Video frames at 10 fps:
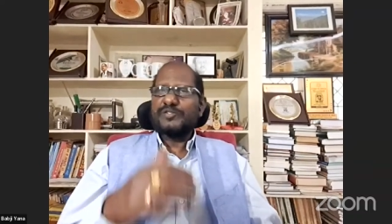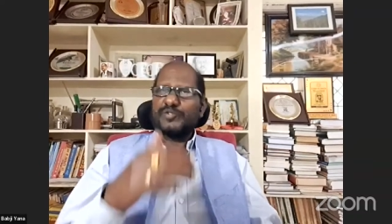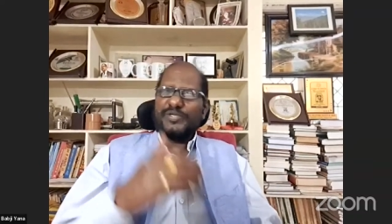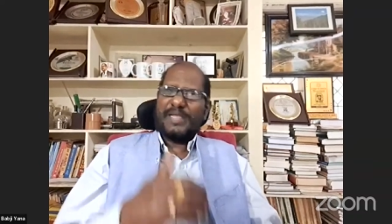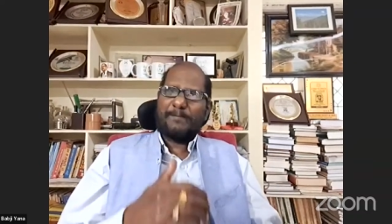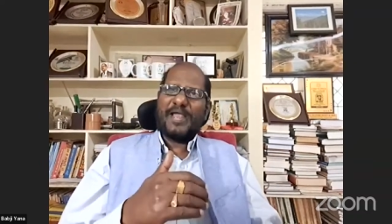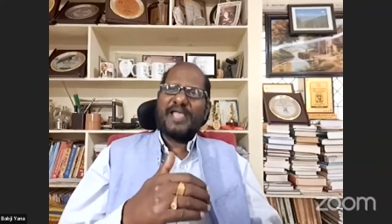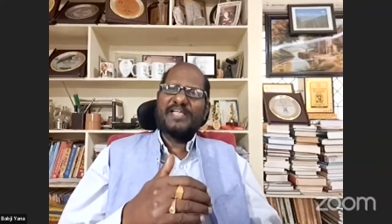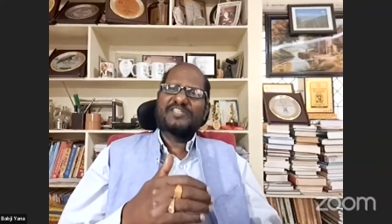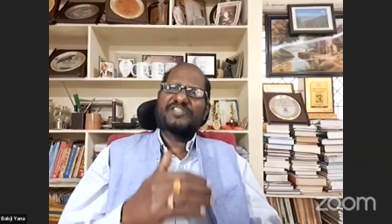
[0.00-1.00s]
So
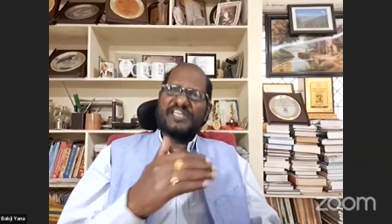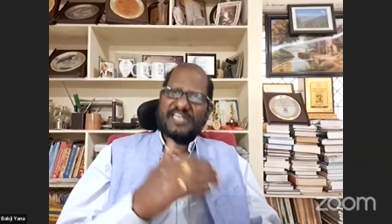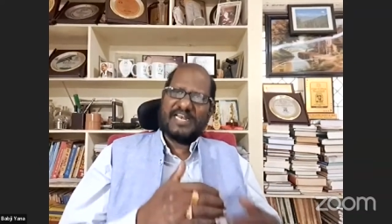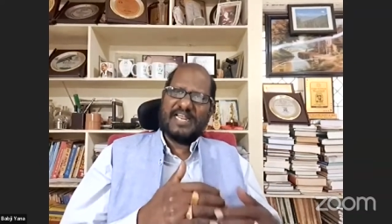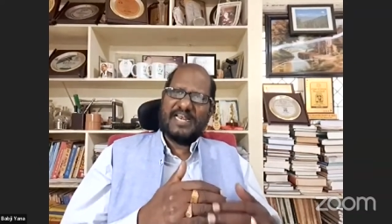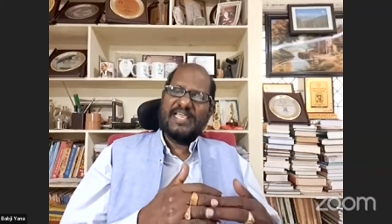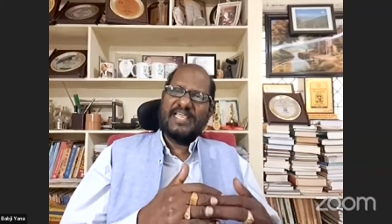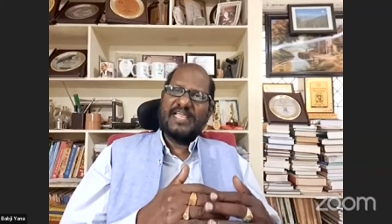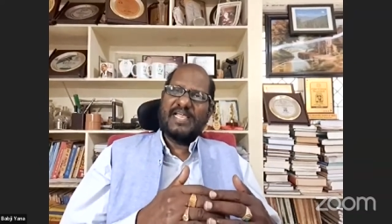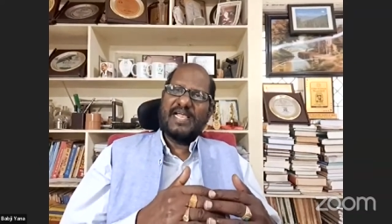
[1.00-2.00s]
employees
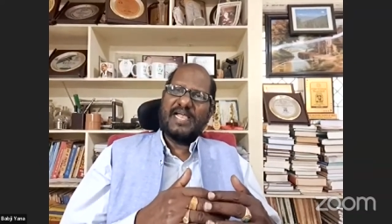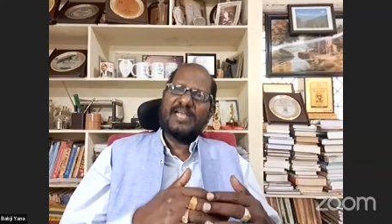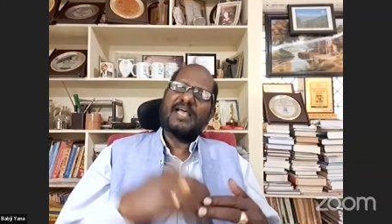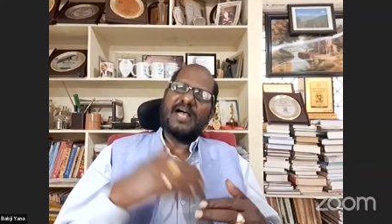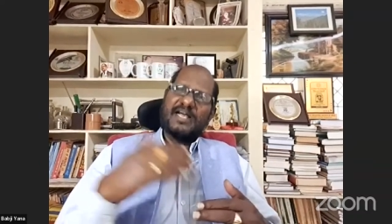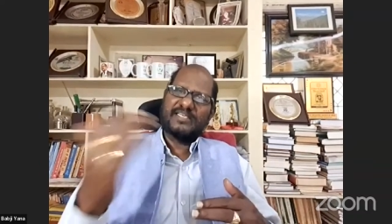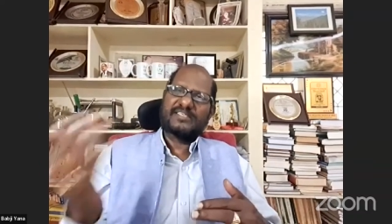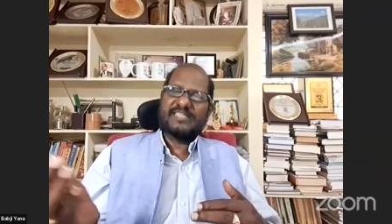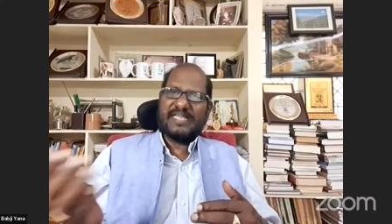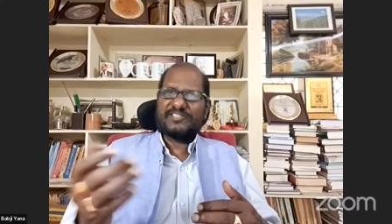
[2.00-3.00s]
internally and
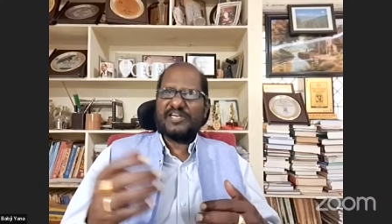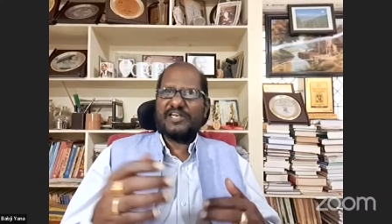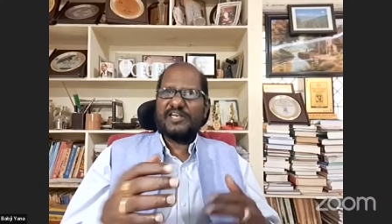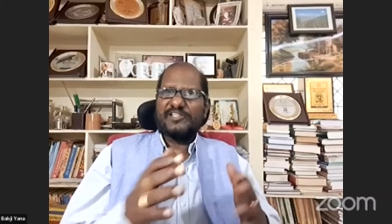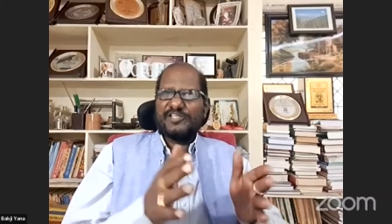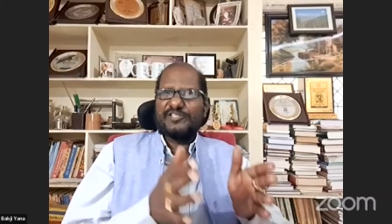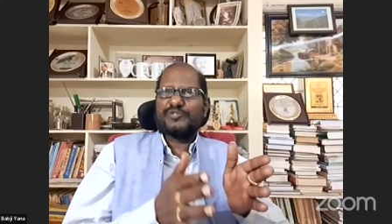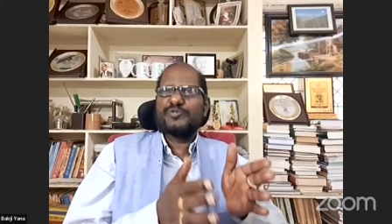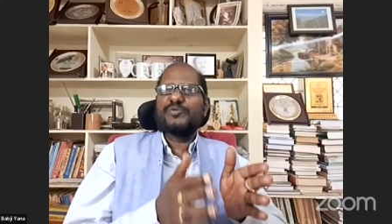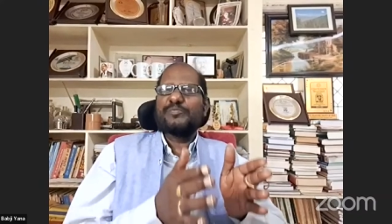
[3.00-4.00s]
others externally,
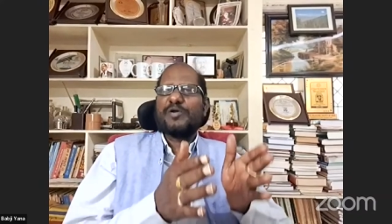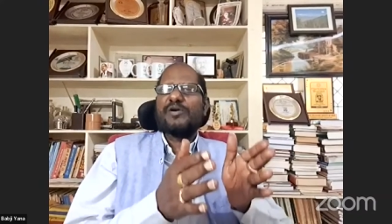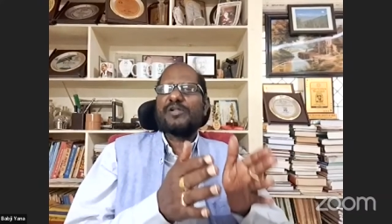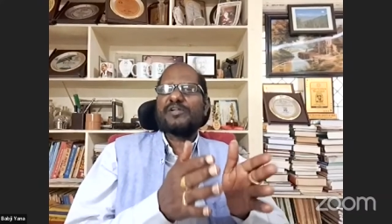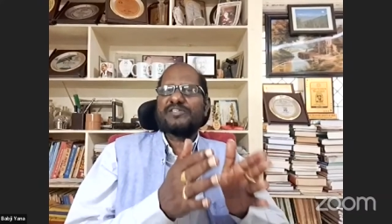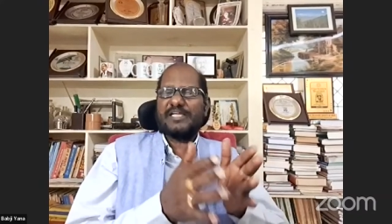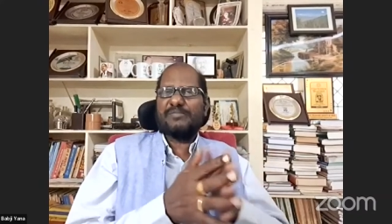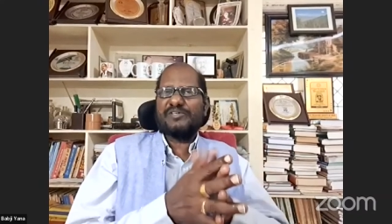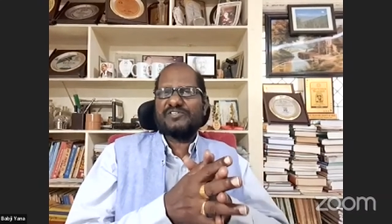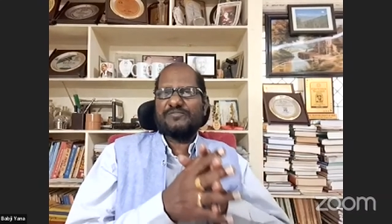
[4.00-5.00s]
these two broader
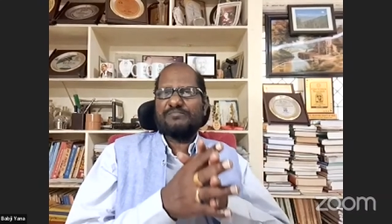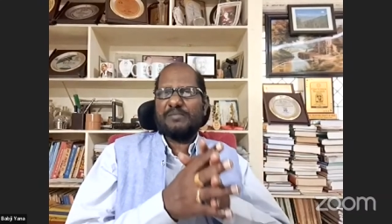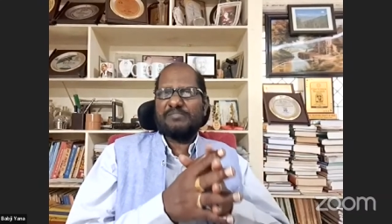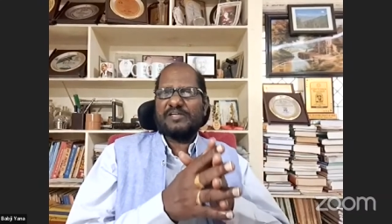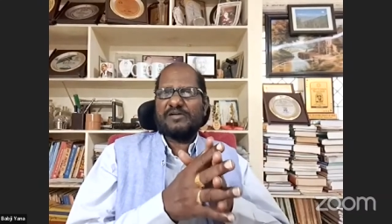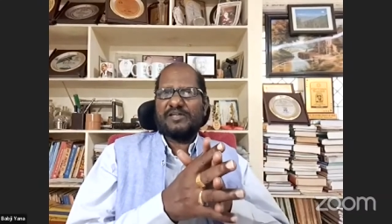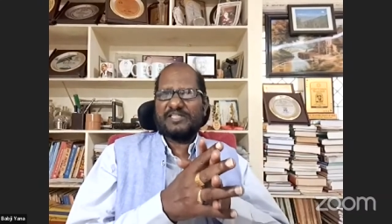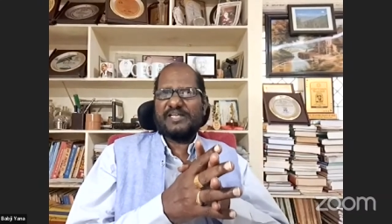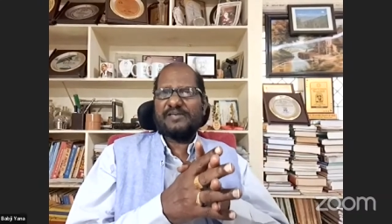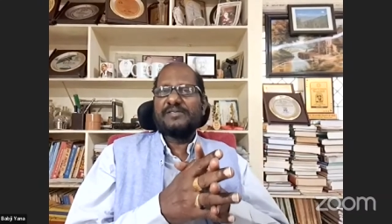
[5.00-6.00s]
segments of public are
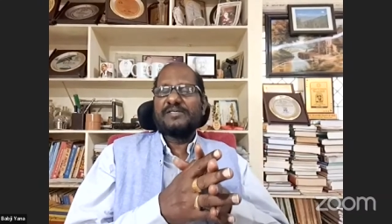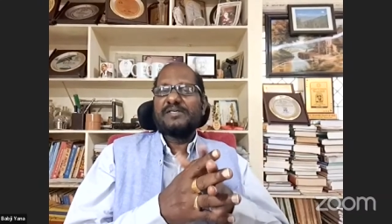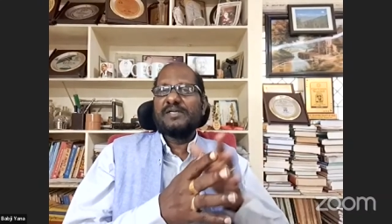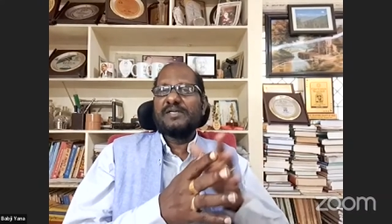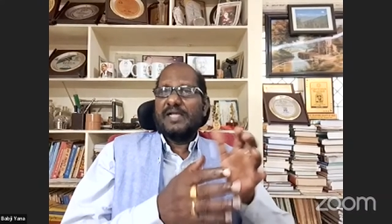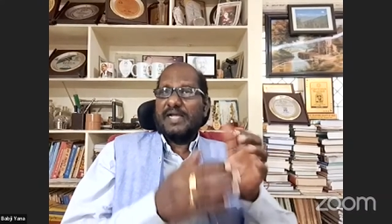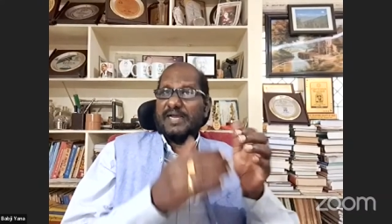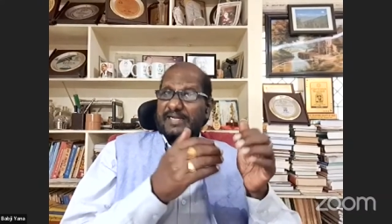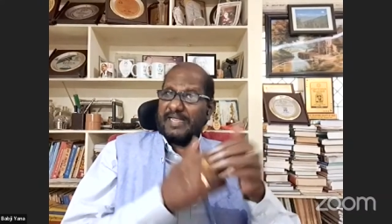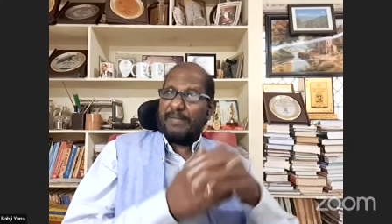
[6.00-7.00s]
there.
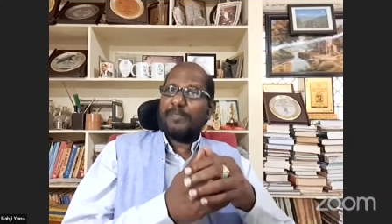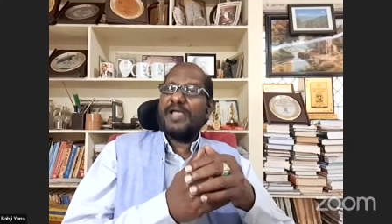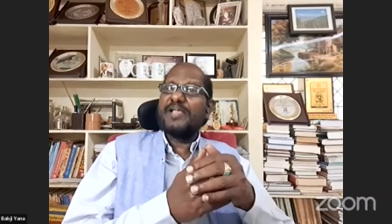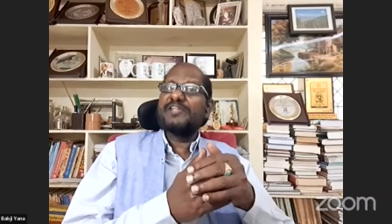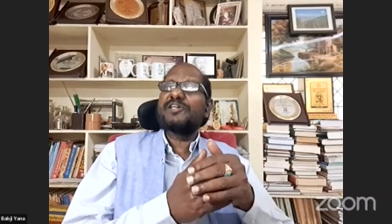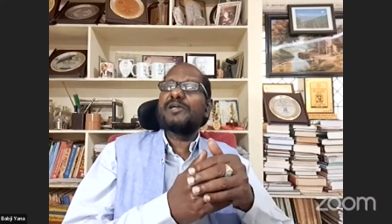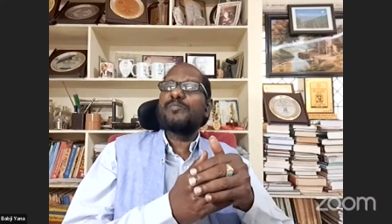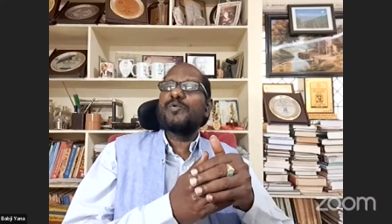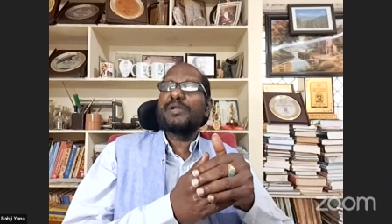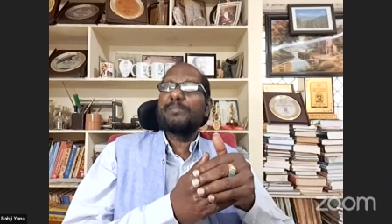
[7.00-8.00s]
And the employees are
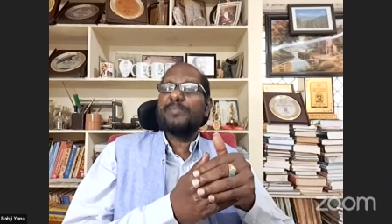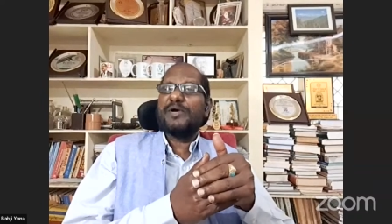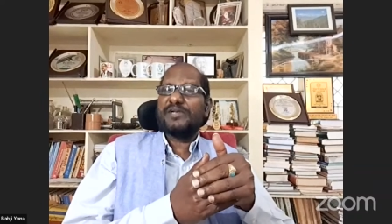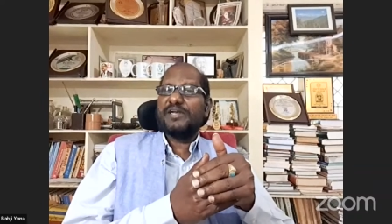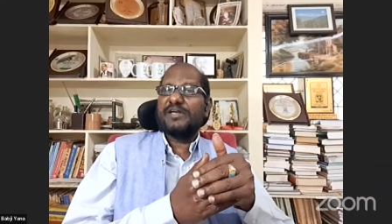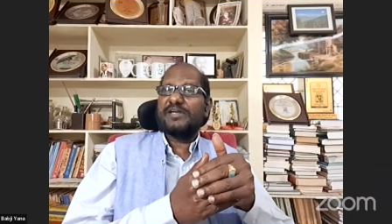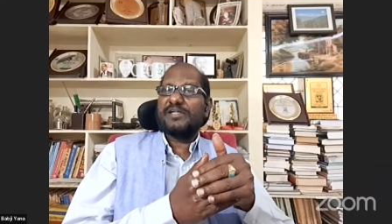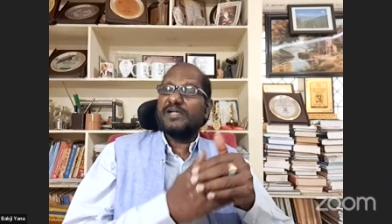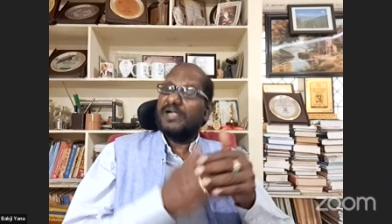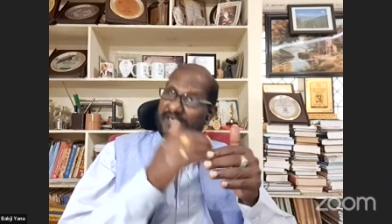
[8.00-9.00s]
more important
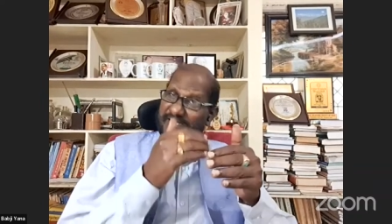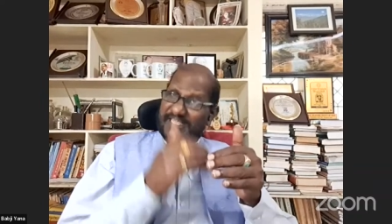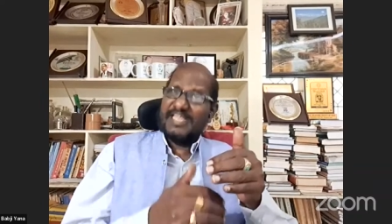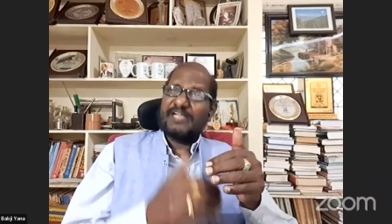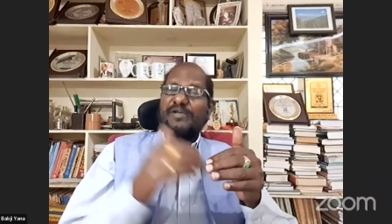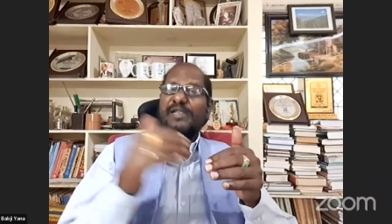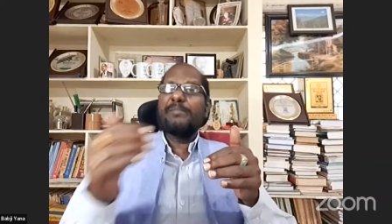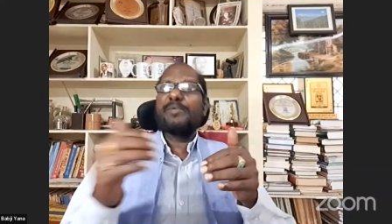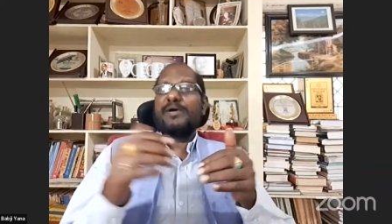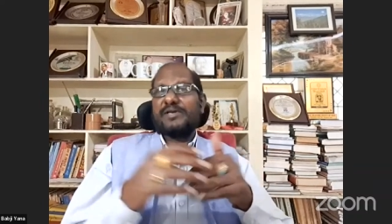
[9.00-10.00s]
and
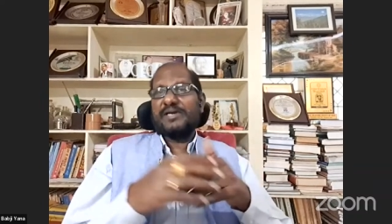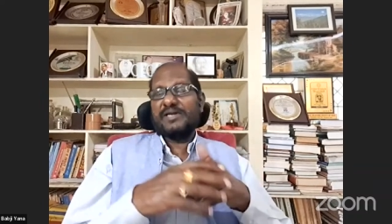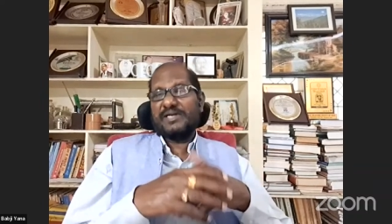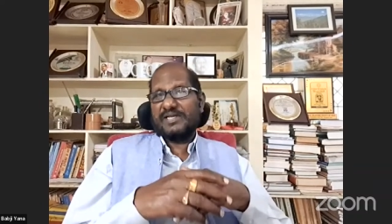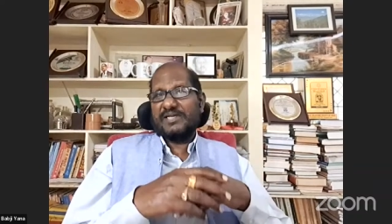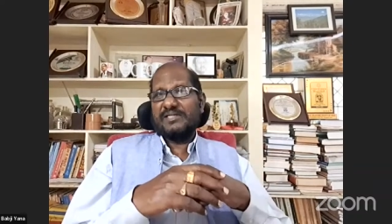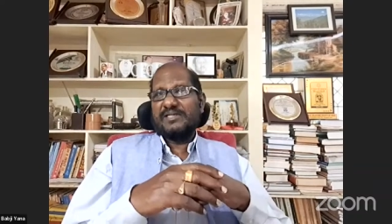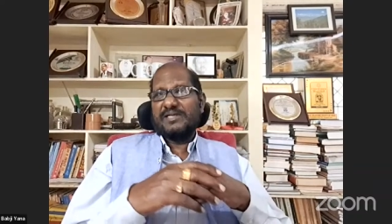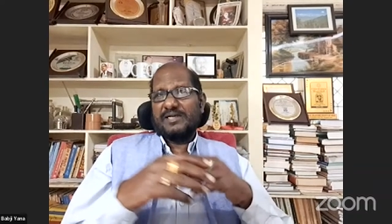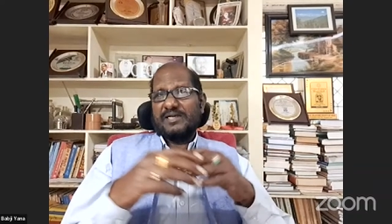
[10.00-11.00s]
equally important
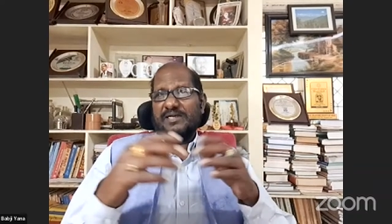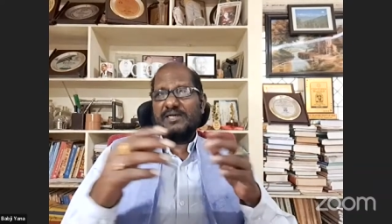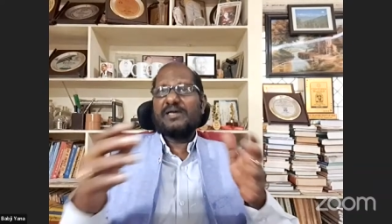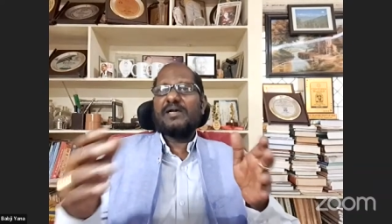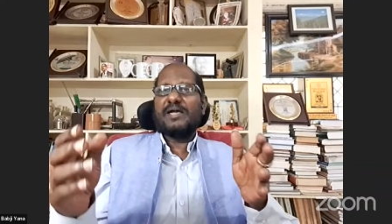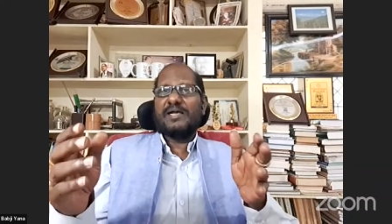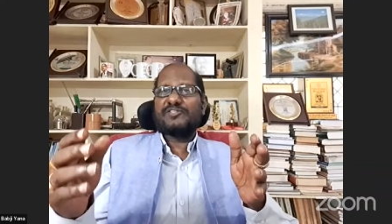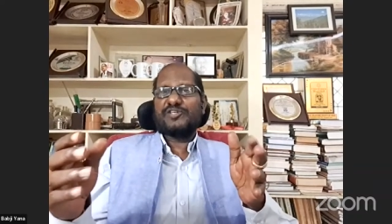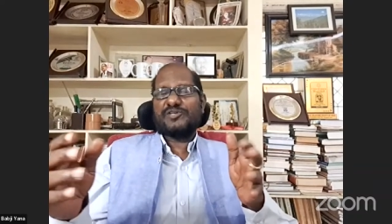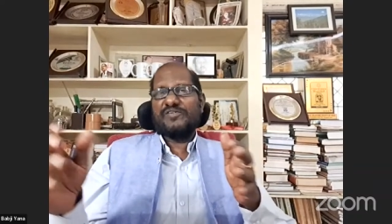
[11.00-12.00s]

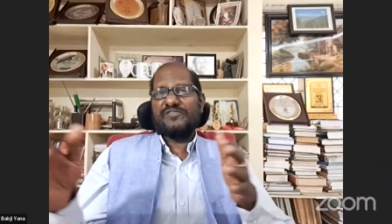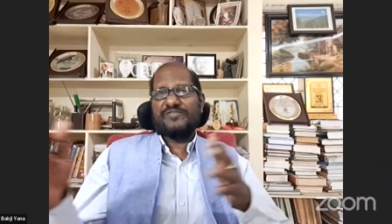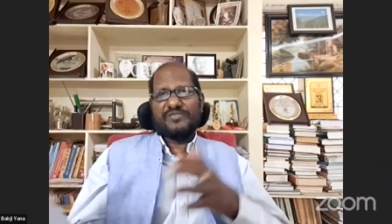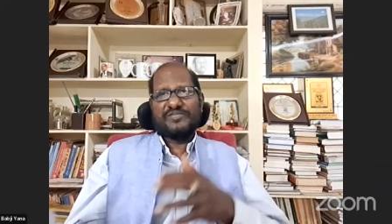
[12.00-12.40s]
as that of